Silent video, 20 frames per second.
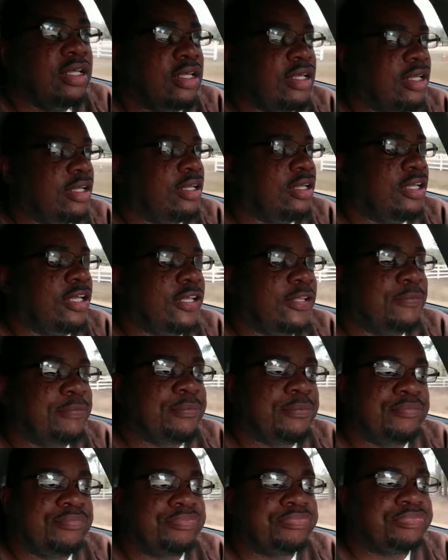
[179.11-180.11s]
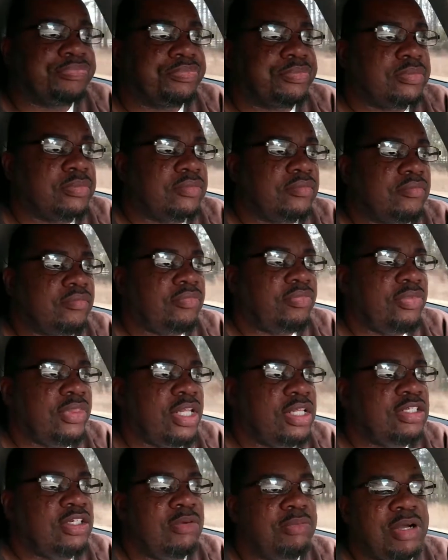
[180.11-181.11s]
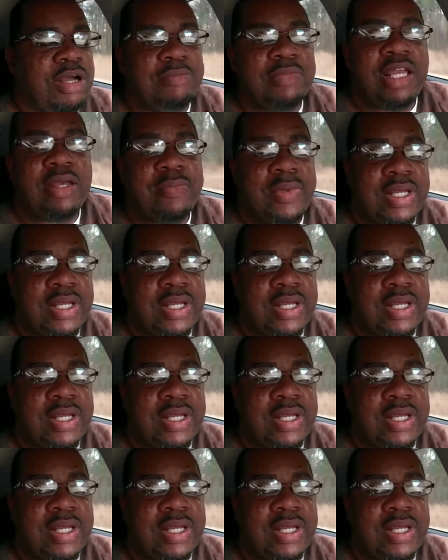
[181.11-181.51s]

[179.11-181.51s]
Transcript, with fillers: and talking about me and